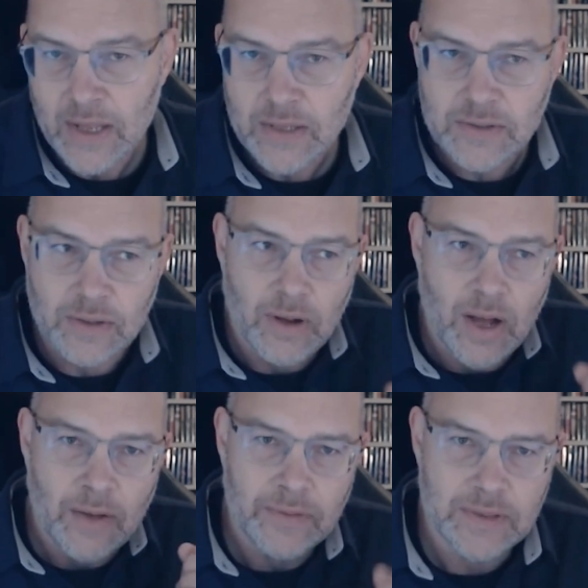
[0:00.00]
So
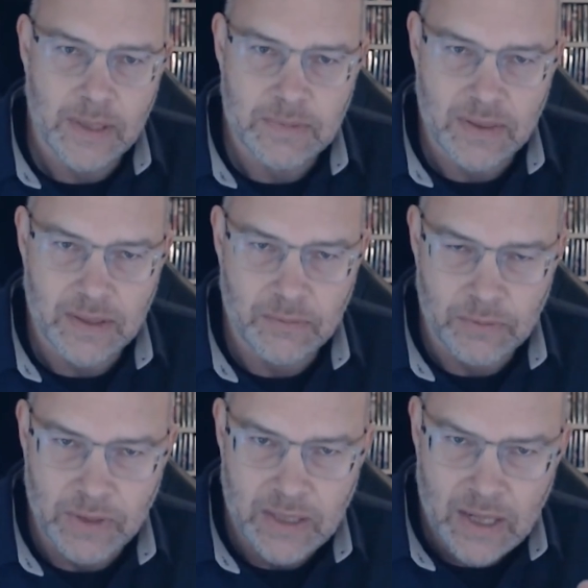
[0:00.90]
oftentimes I think when
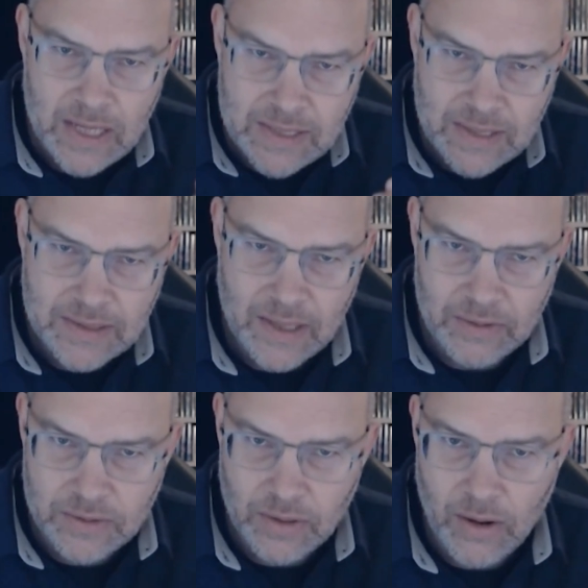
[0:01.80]
we sit down
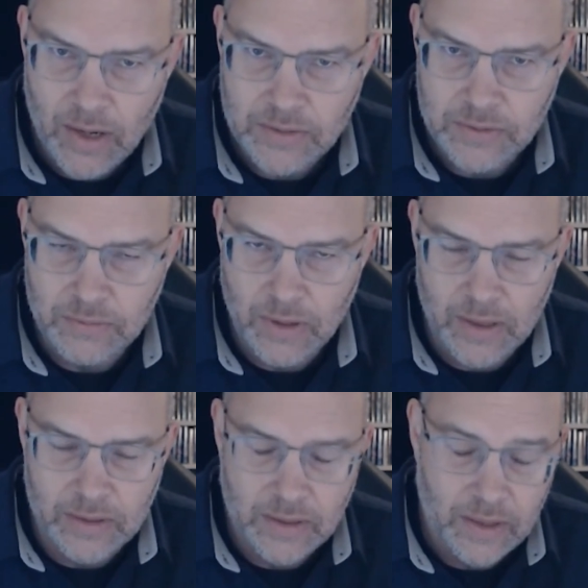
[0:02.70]
and talk to
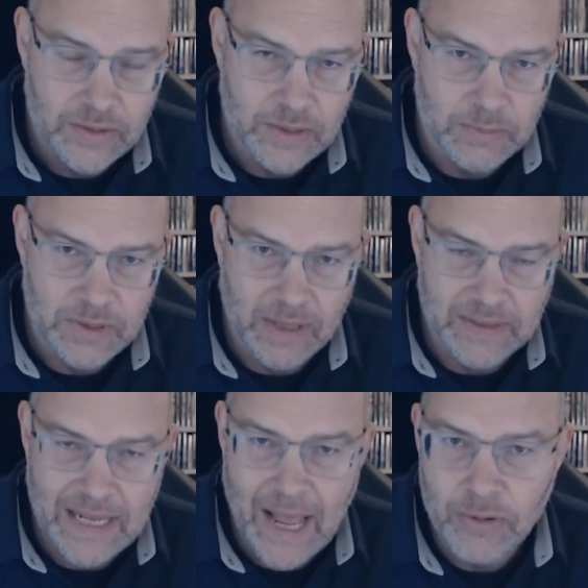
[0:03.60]
our customers about
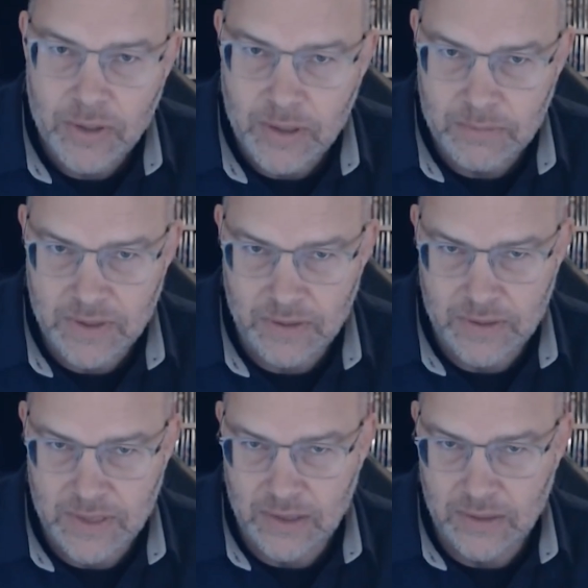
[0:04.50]
the outcomes they're
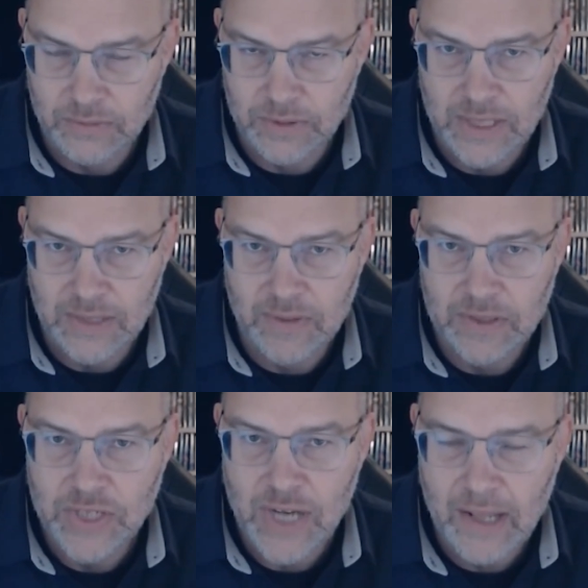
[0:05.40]
seeking to achieve, the
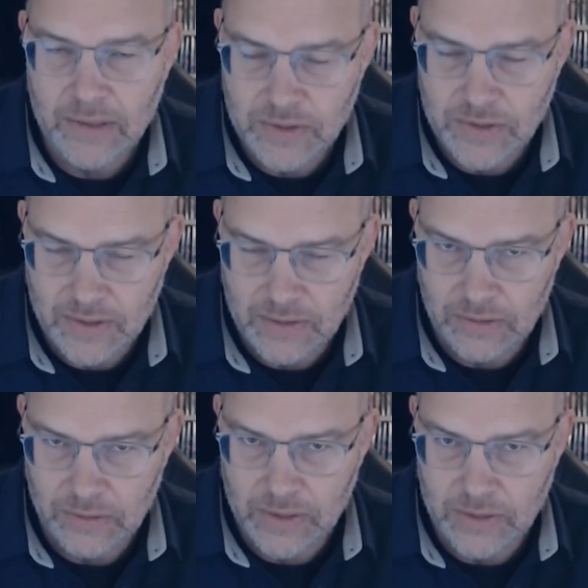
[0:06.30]
challenges that they're
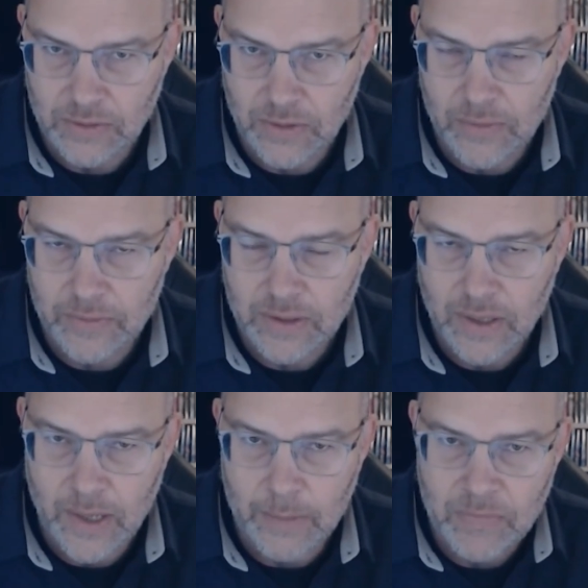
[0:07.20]
looking to
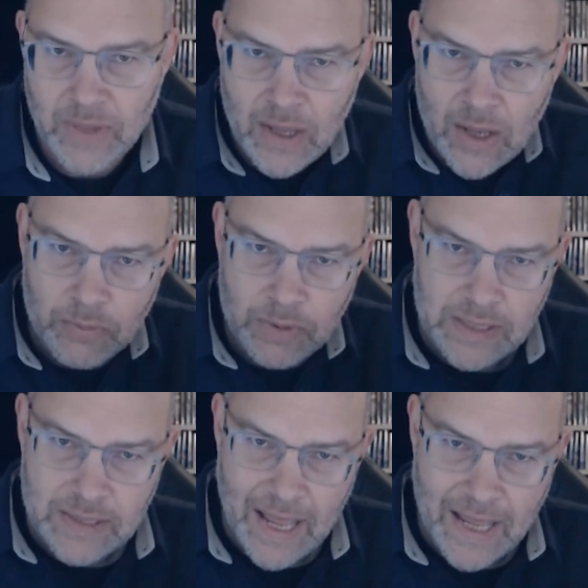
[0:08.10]
overcome, we
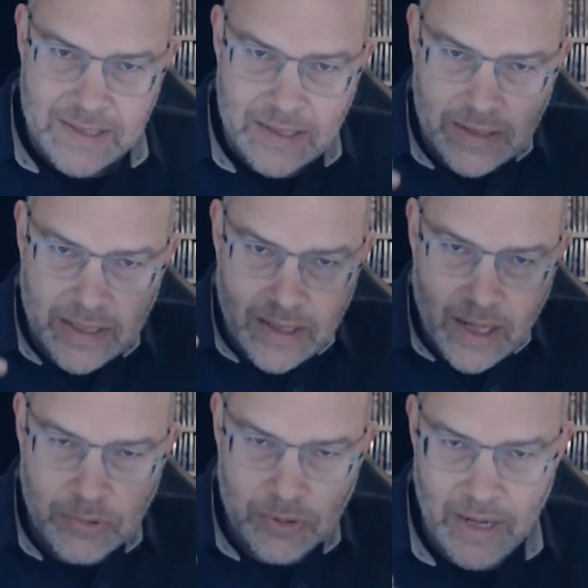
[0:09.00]
need to escalate
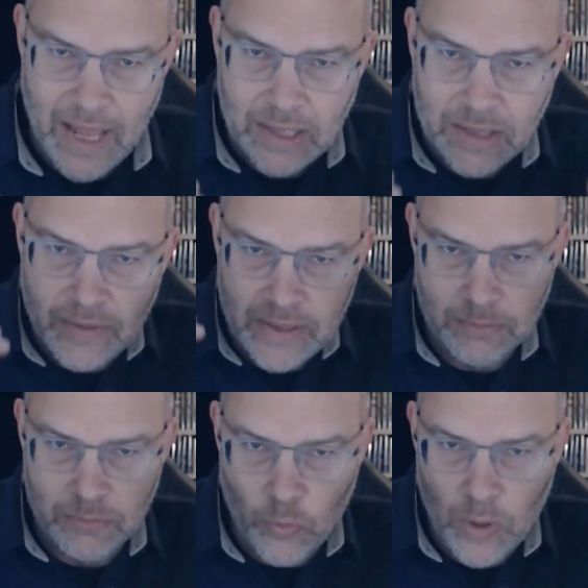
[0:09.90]
up or elevate
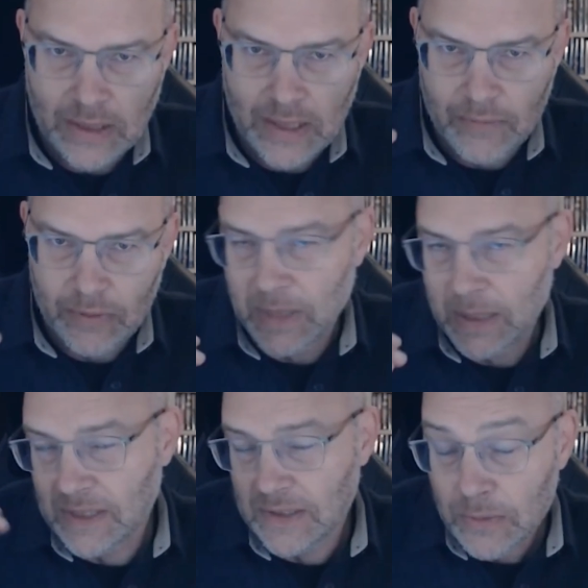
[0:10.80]
up one level,
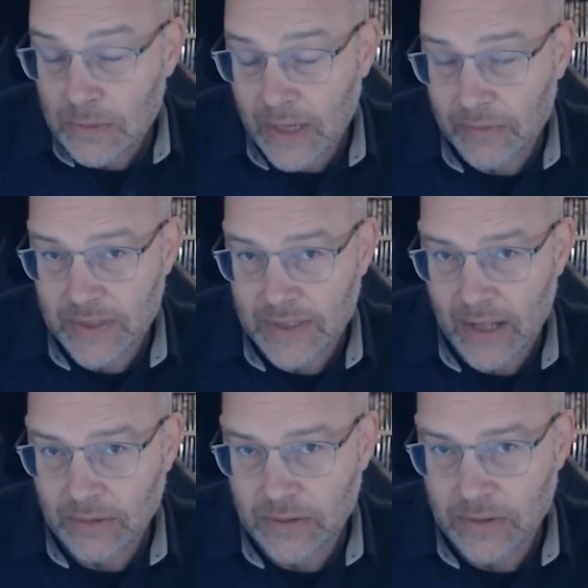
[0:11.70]
maybe 2 levels in
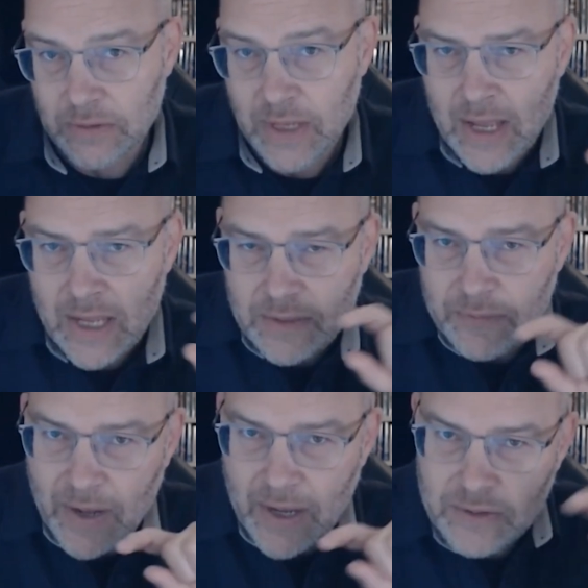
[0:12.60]
altitude to
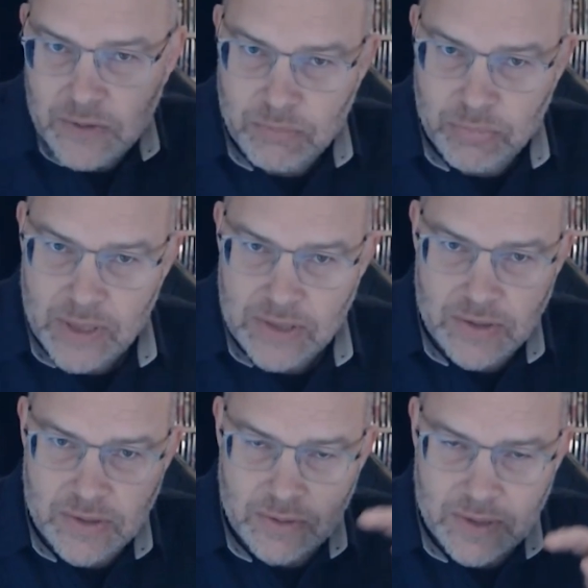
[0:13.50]
find those
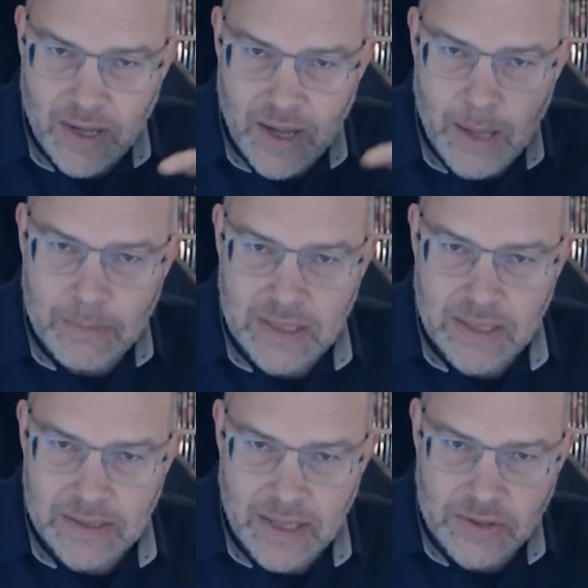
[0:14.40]
bridges, those common
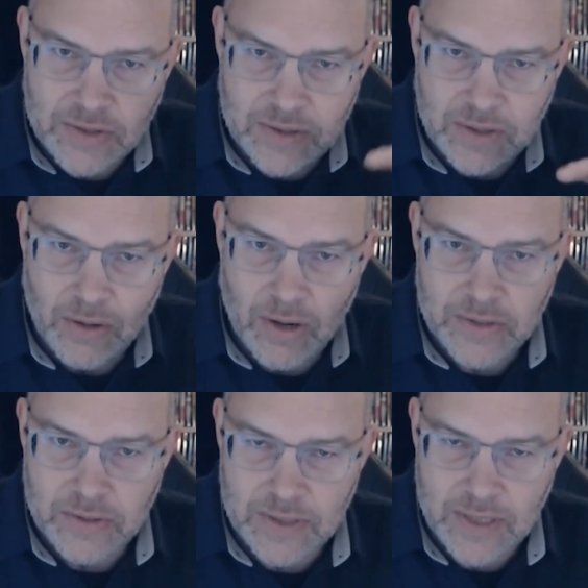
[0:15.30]
connections
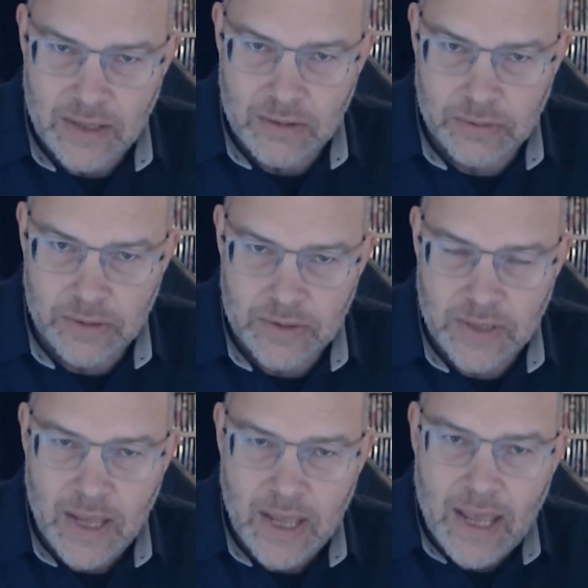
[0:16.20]
across the stakeholders
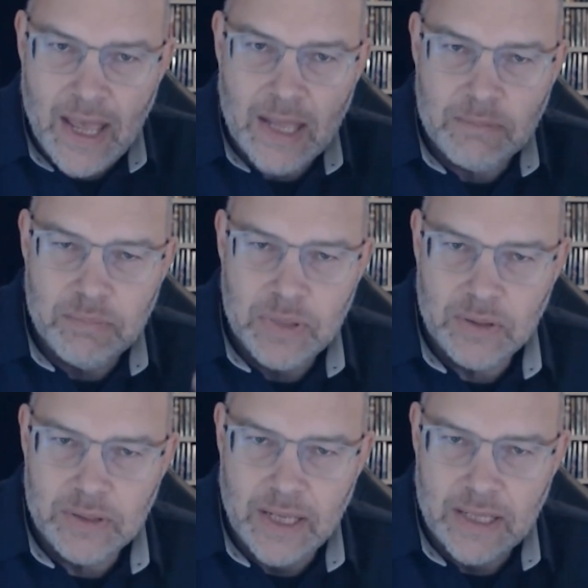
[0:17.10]
and
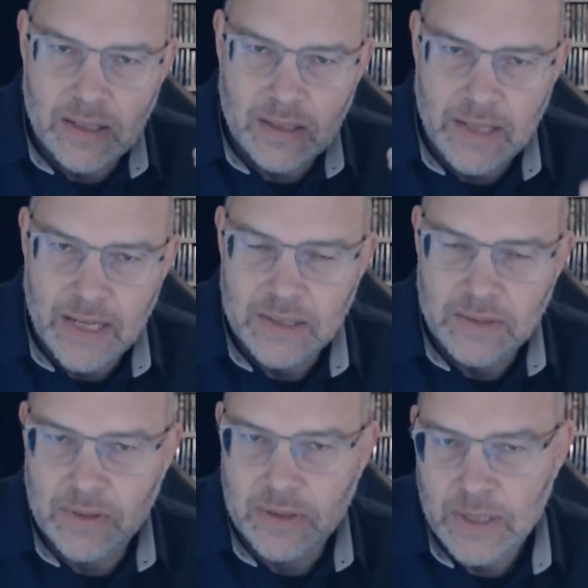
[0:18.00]
build a
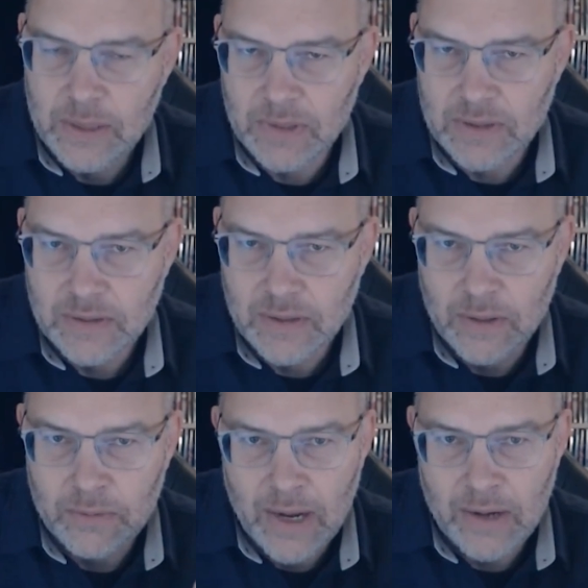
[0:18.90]
collective agreement
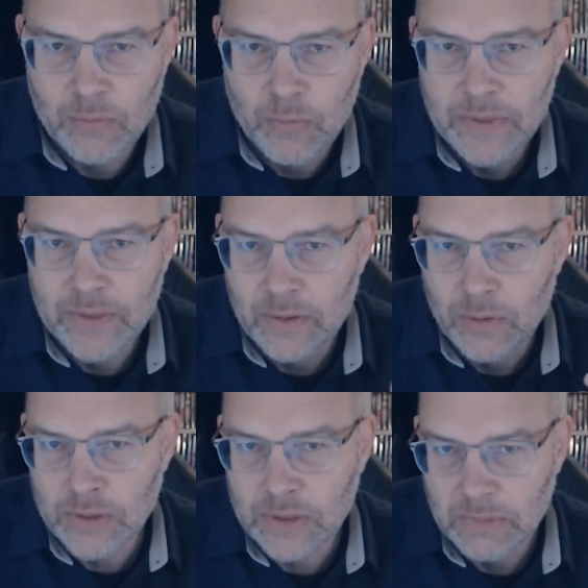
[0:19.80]
around what they're
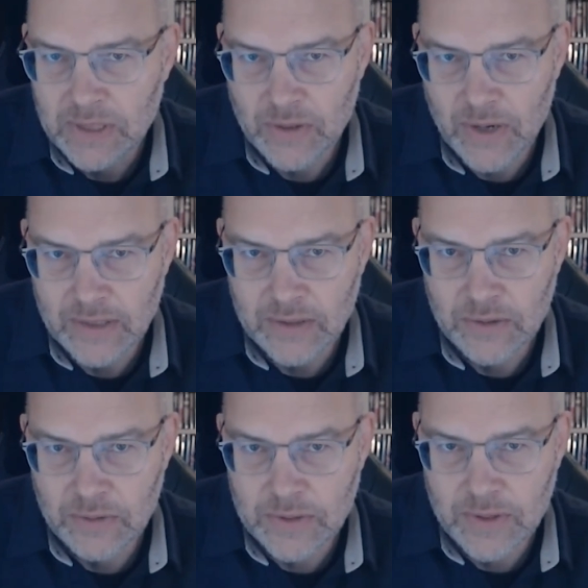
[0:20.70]
ultimately trying to
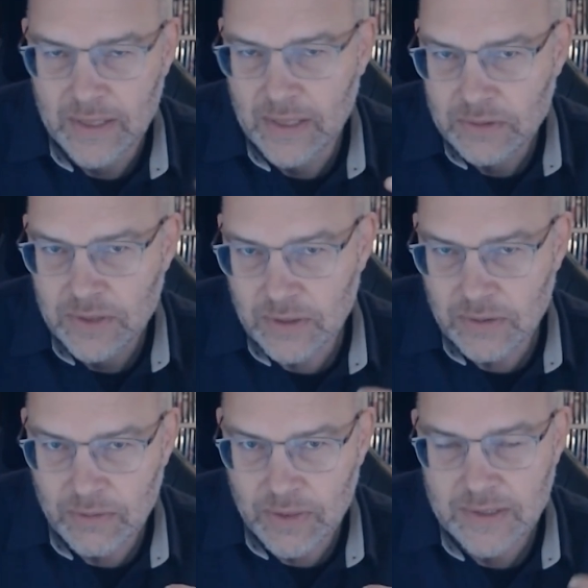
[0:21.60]
do so that they don't just
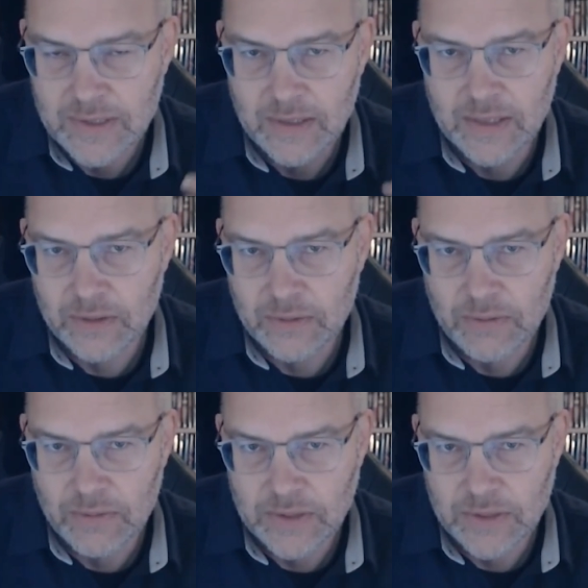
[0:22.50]
agree with us, that they agree
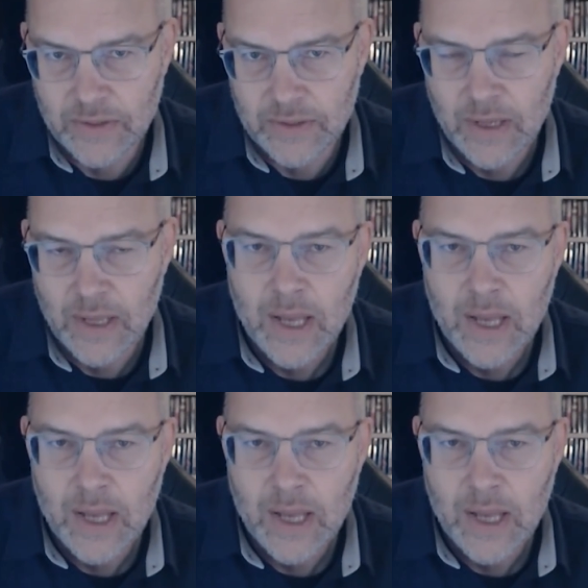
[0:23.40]
with each other.